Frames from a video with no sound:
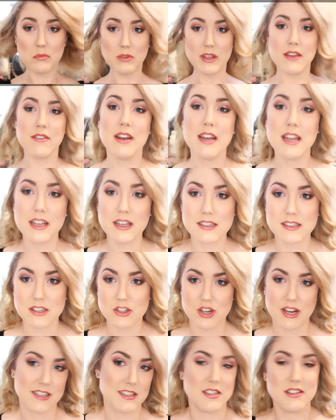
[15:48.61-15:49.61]
leave any
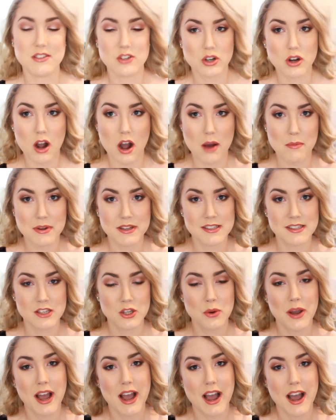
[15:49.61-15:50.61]
suggestions or comments that
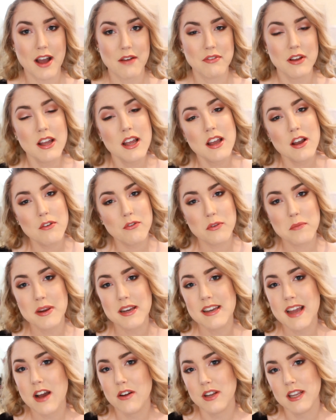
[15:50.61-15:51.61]
you have for
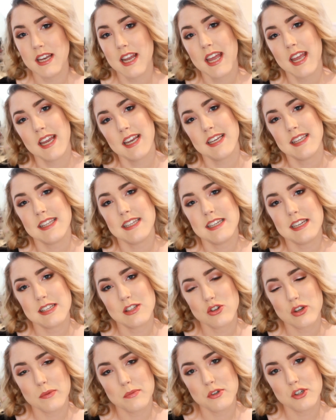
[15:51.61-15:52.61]
me down in the
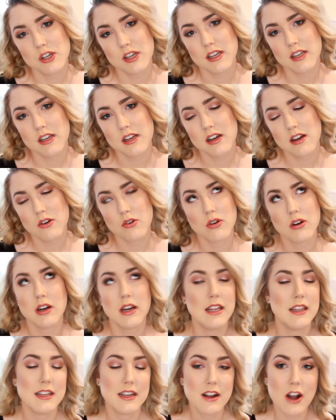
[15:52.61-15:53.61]
description or
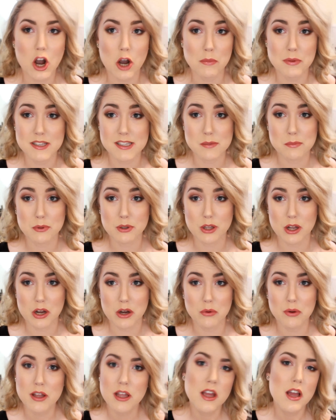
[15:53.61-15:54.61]
in the comments
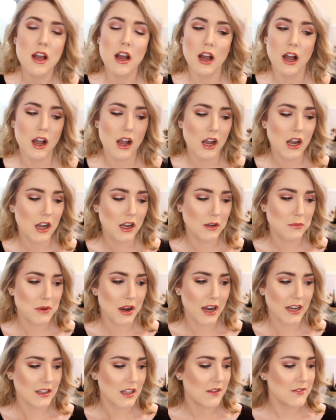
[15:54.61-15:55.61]
below.
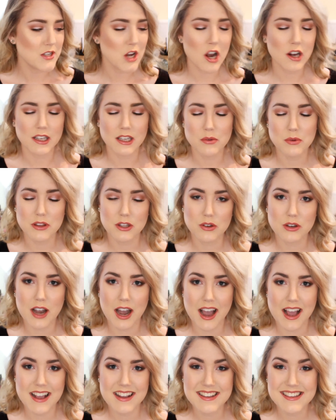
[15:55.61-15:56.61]
I love talking with you
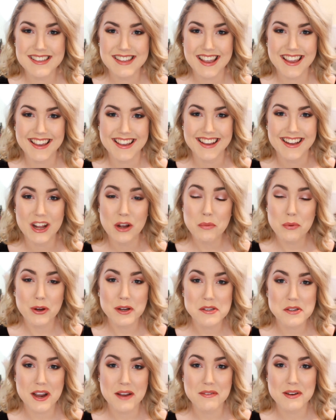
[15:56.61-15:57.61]
guys, and I hope you
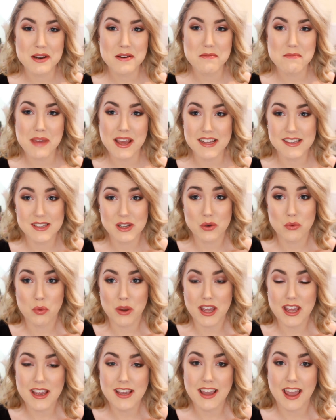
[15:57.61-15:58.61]
guys are having an amazing
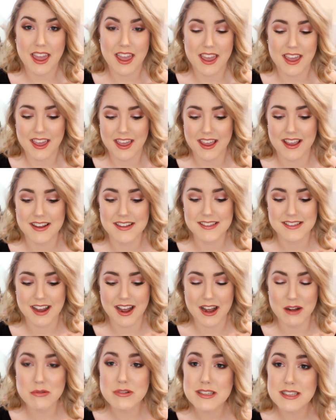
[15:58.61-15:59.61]
week, and
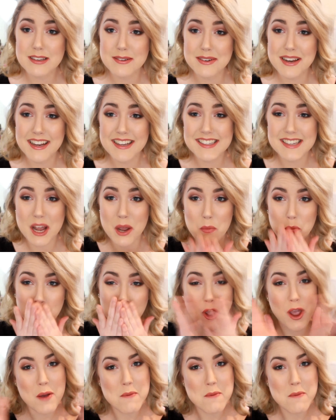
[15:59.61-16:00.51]
I will see you next time.